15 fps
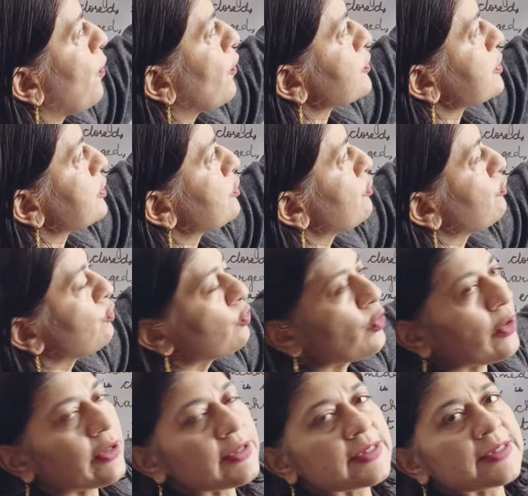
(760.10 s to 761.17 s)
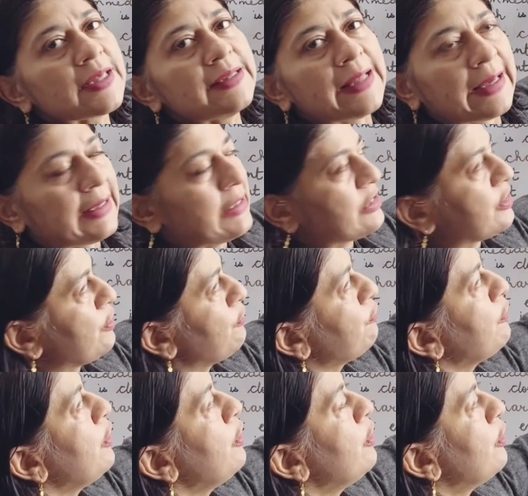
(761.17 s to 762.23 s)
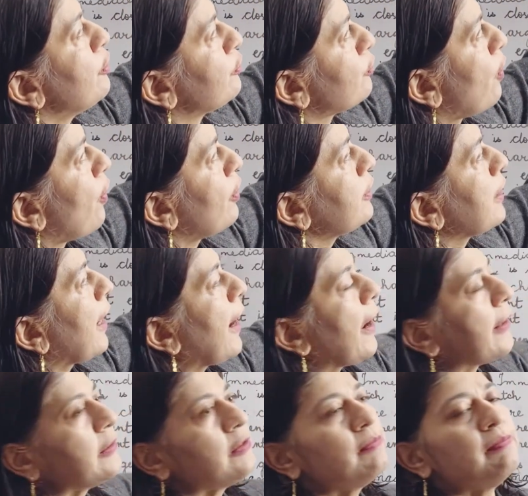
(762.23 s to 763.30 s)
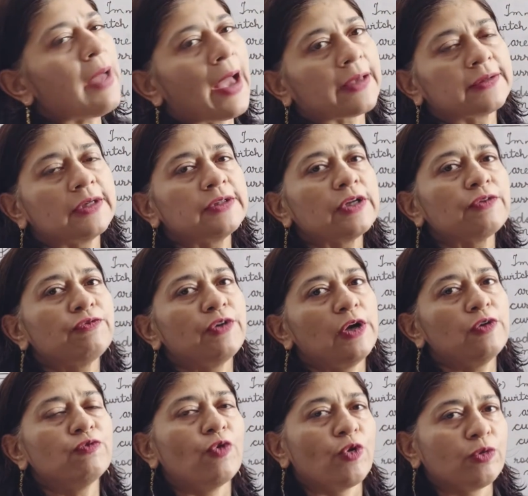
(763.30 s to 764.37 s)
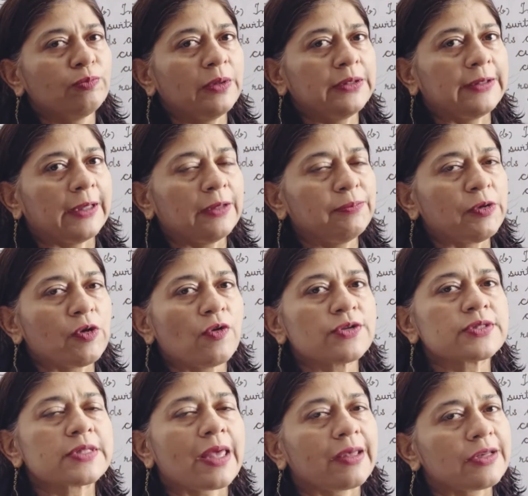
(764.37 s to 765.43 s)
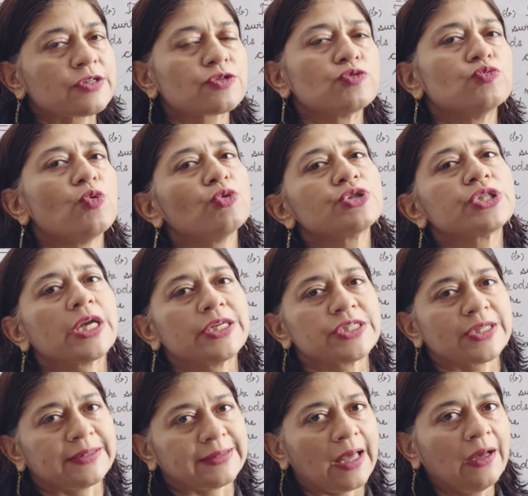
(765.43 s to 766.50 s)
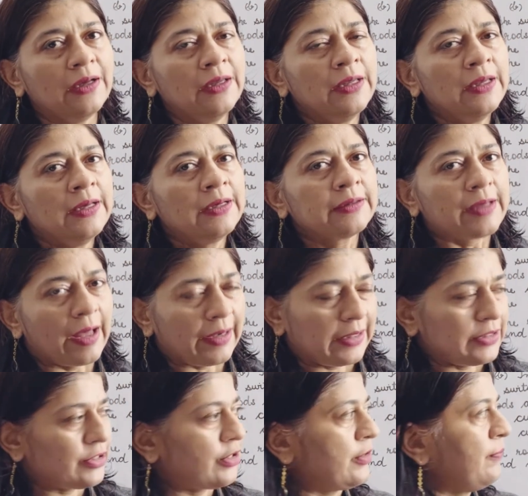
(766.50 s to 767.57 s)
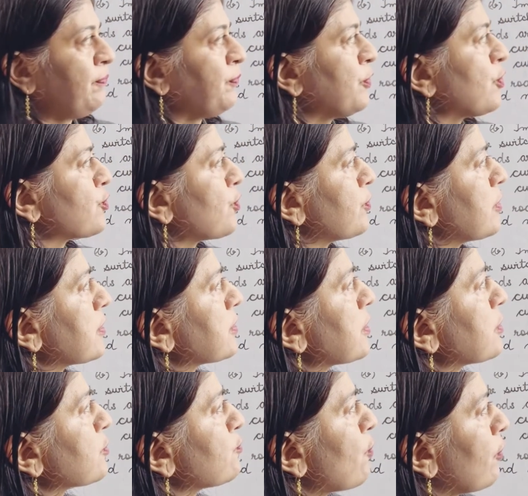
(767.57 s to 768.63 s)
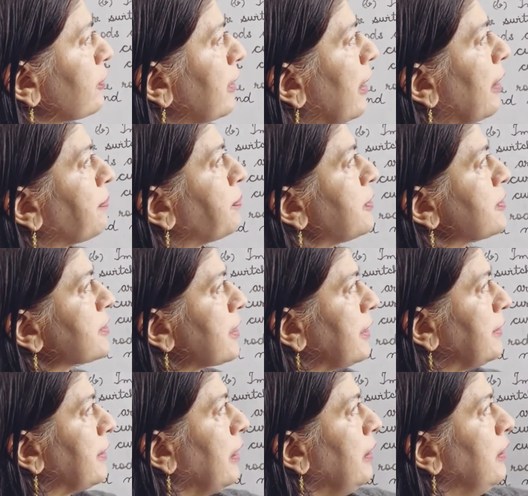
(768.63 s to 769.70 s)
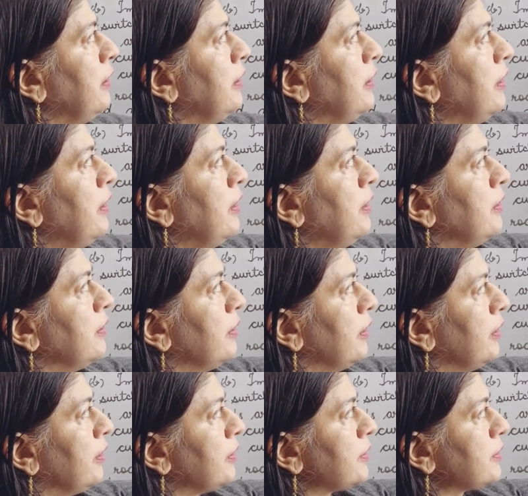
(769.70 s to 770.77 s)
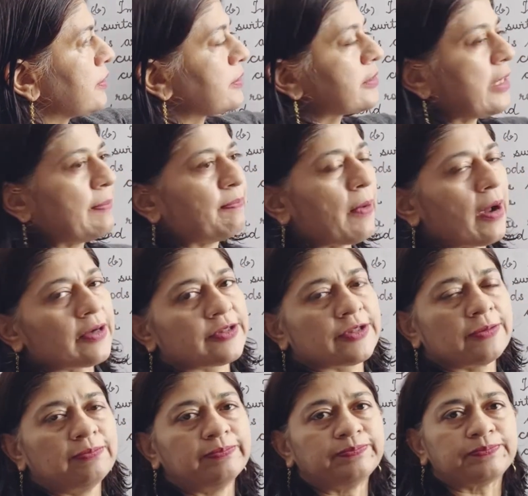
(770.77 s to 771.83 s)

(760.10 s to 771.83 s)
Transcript: positive towards the negative rod and magnetic field won't be there because there is no change in the current. So this is what happens in the uh, C part.